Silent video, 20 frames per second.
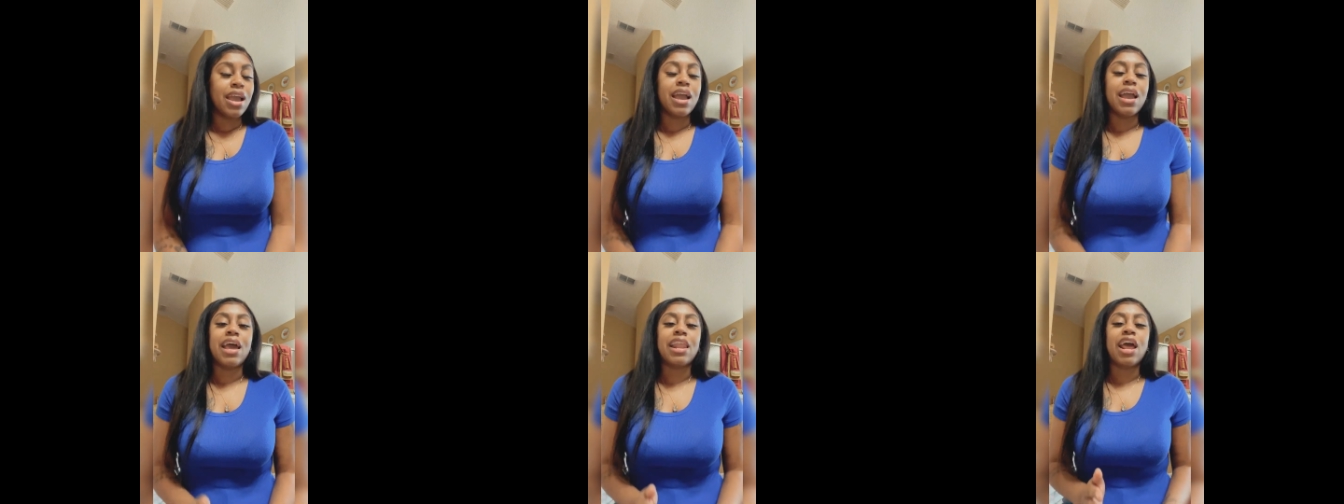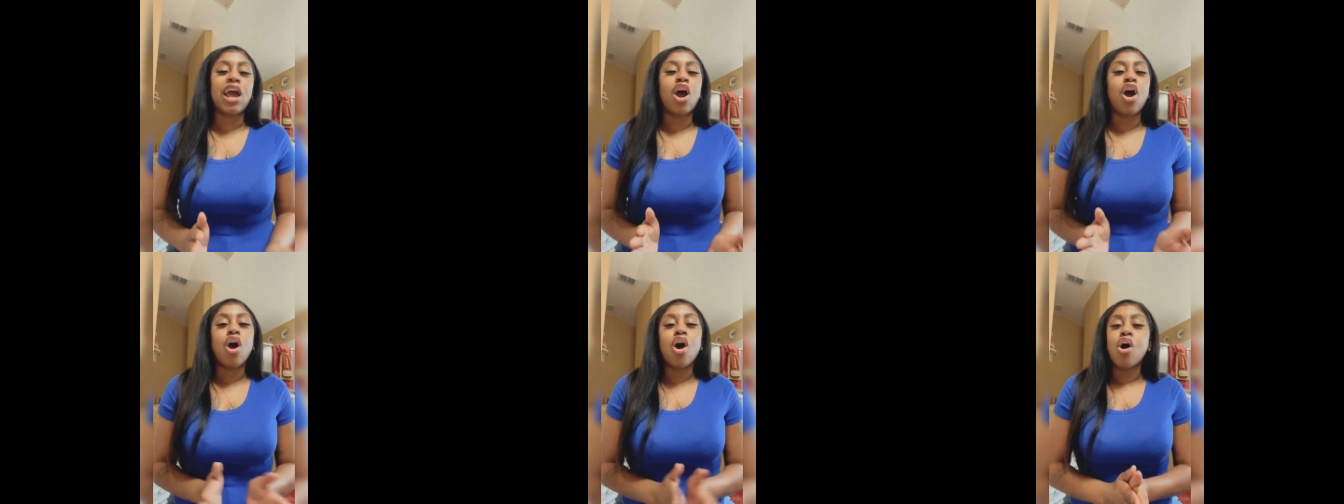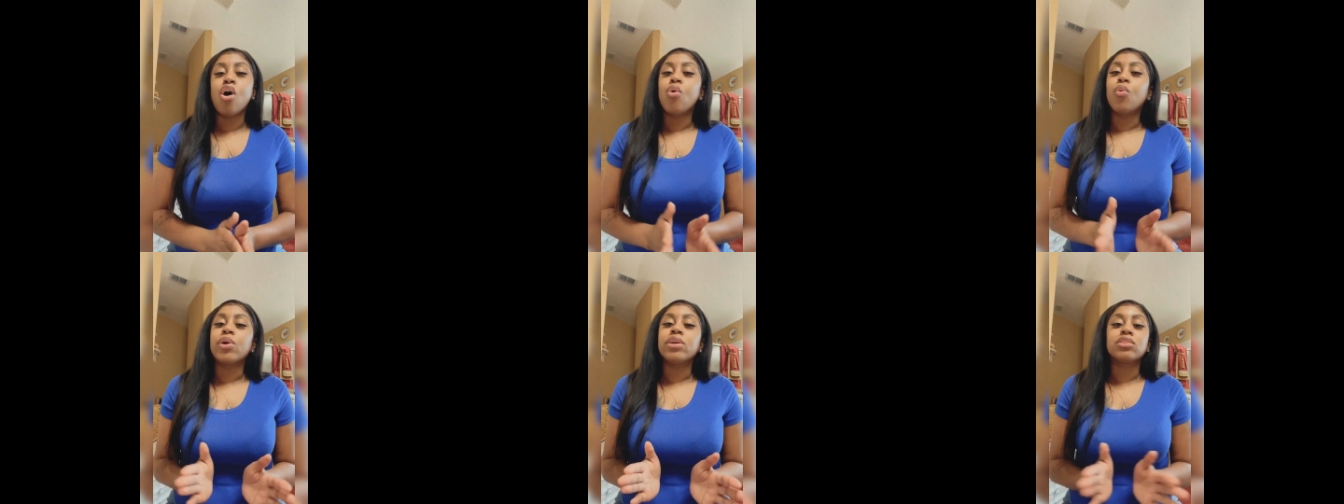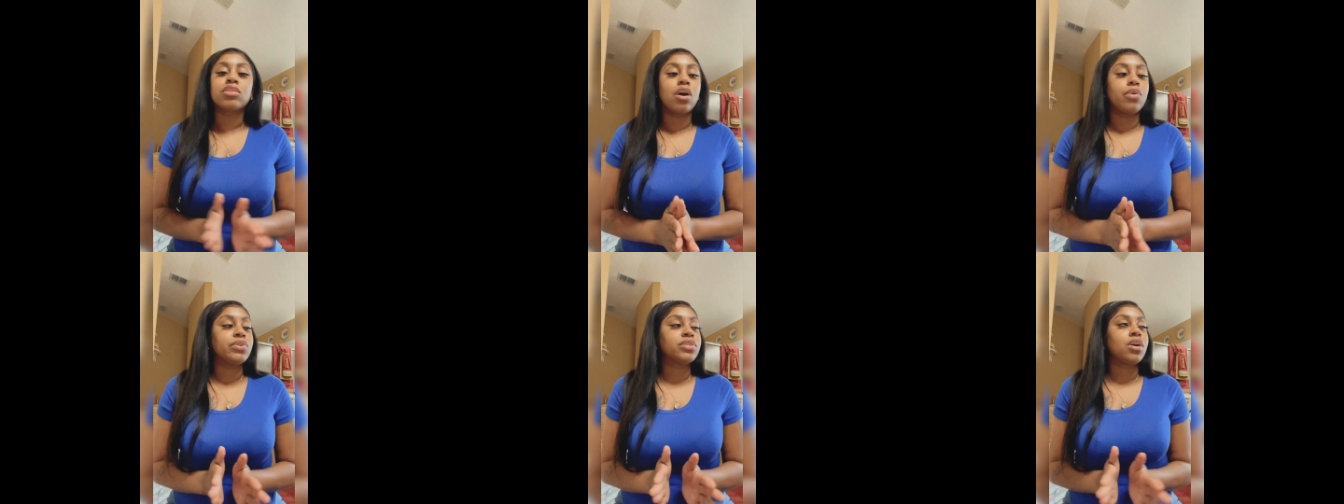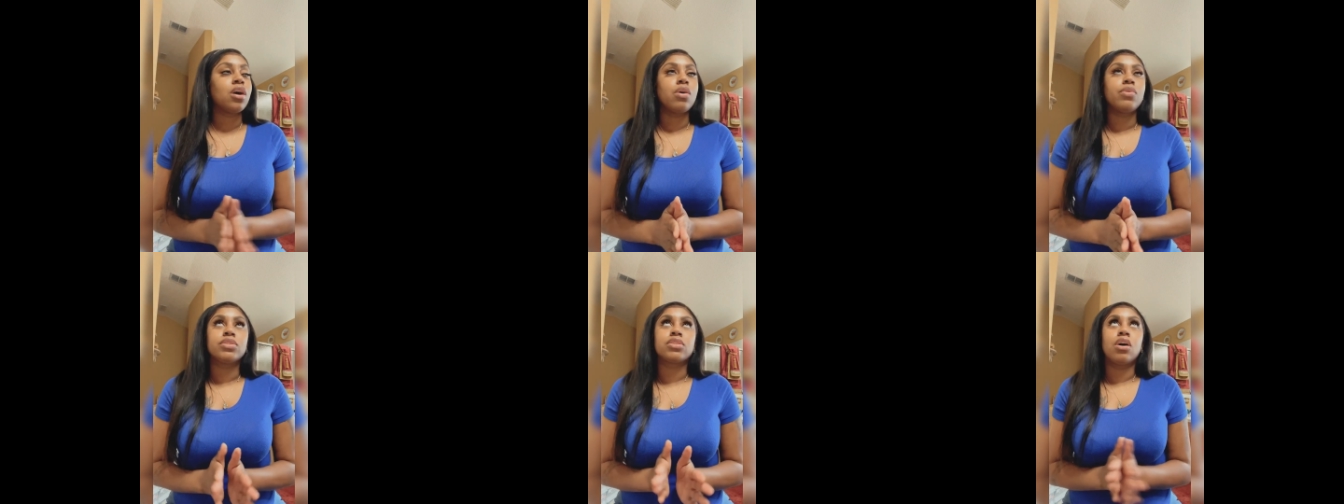And I always tell
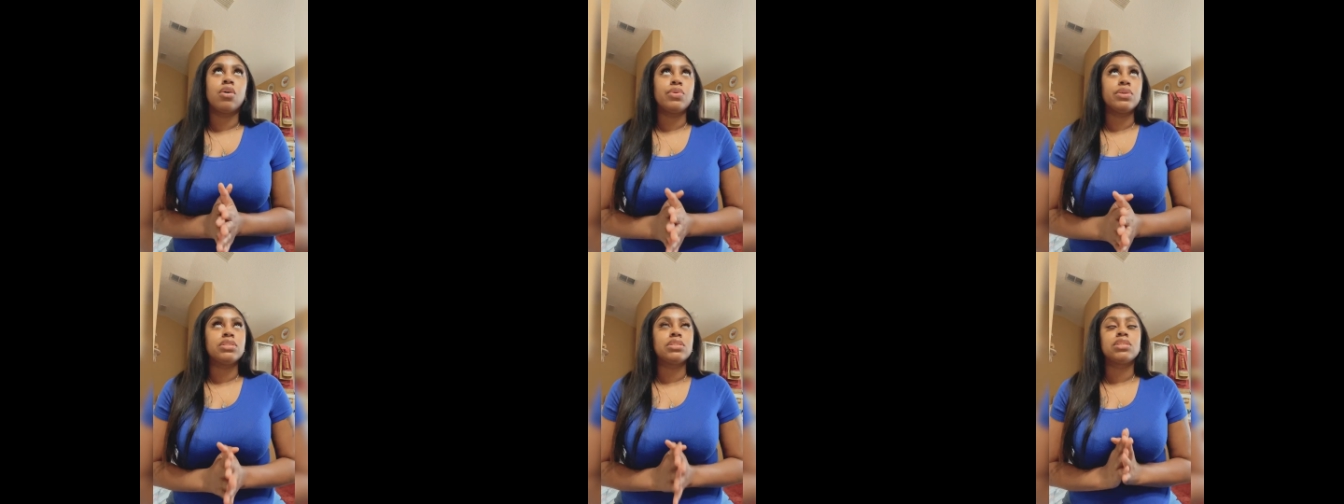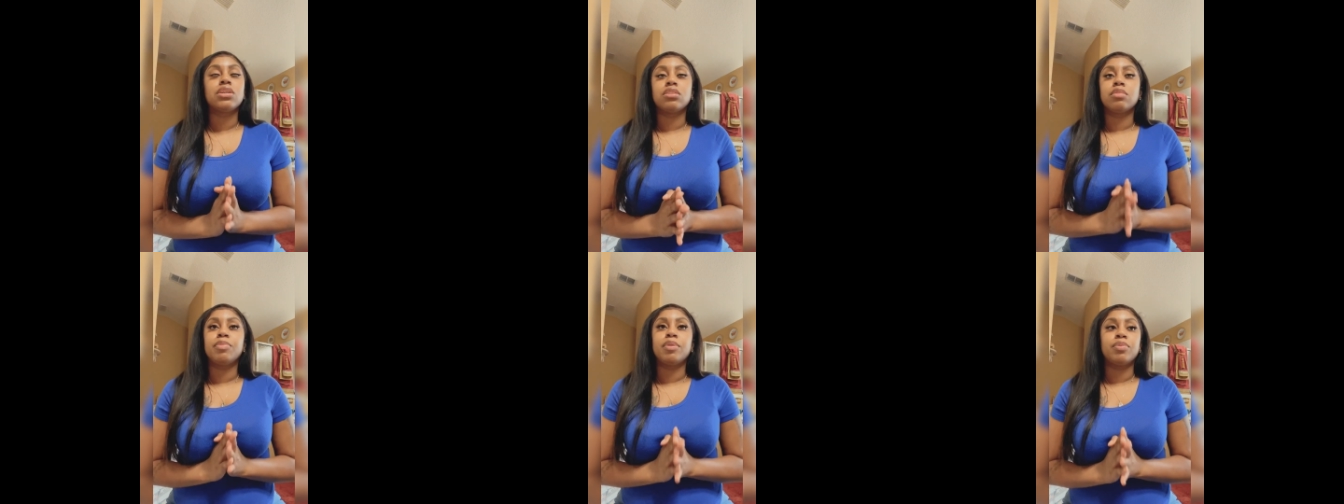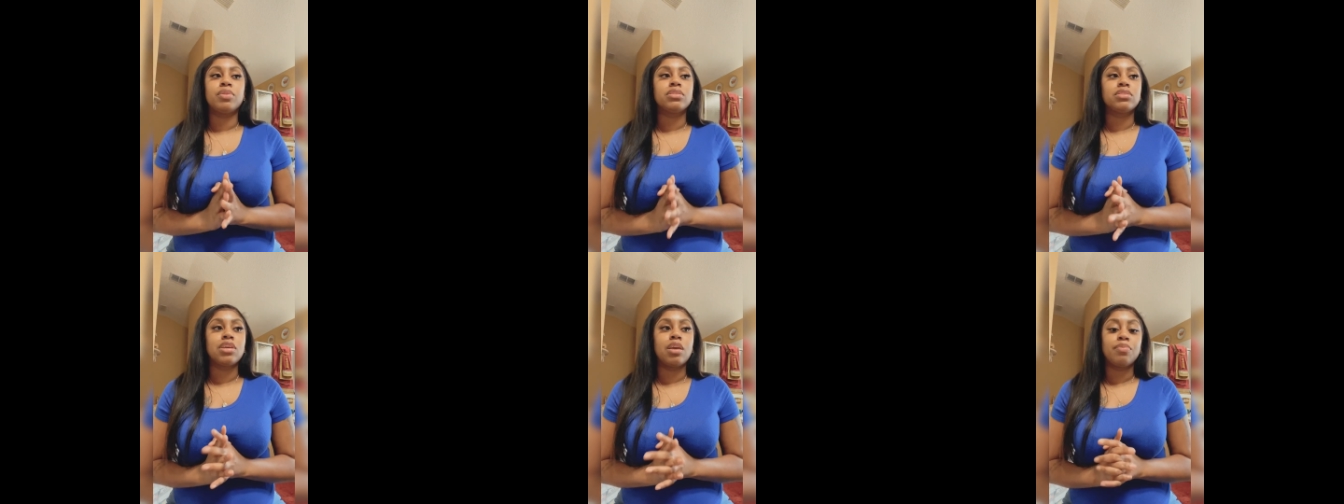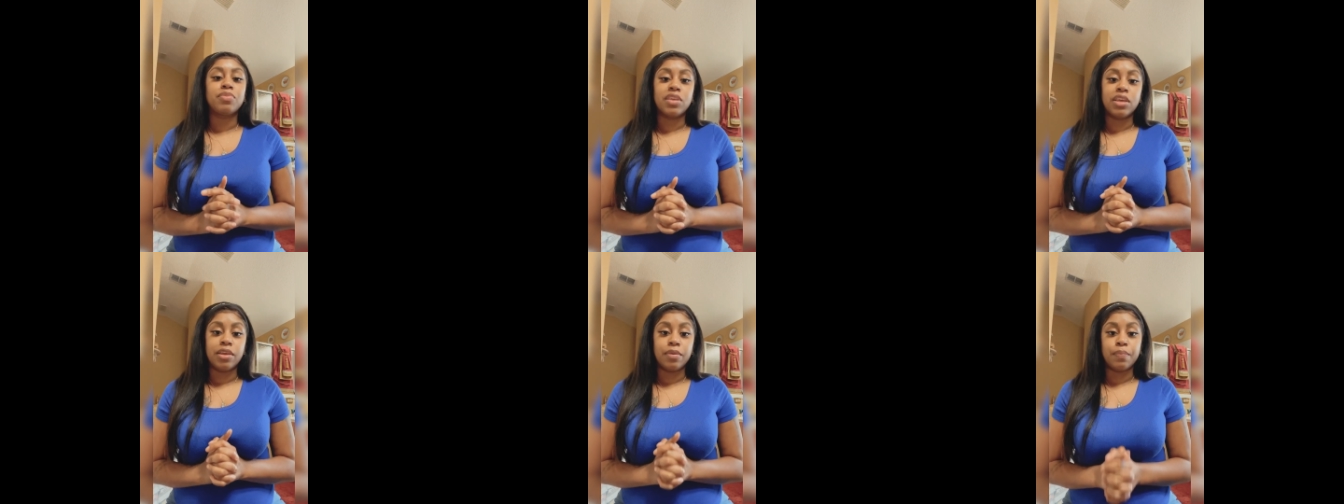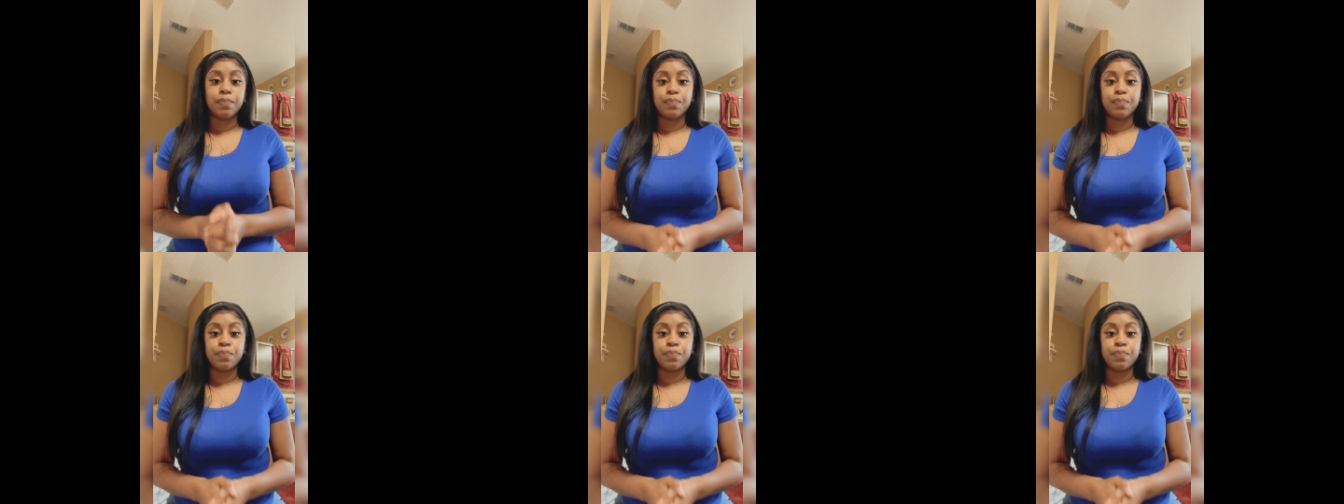people the same thing.